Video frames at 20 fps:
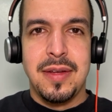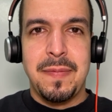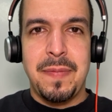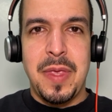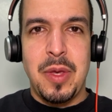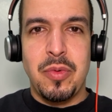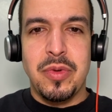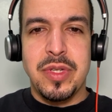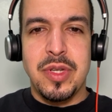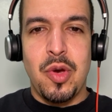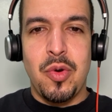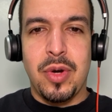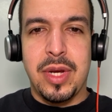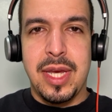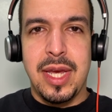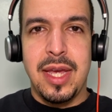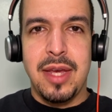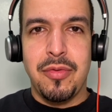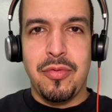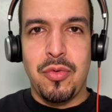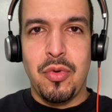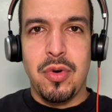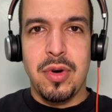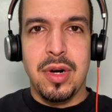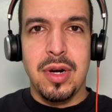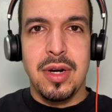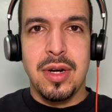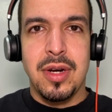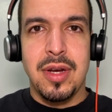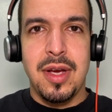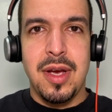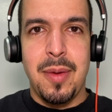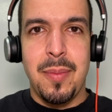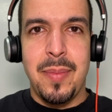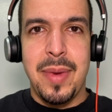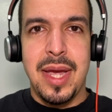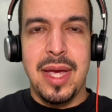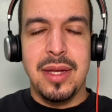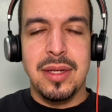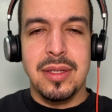it was okay for a
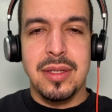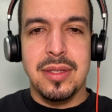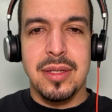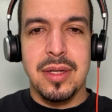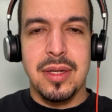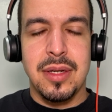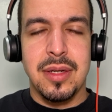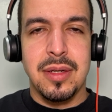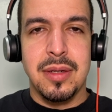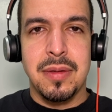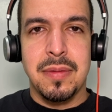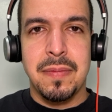man to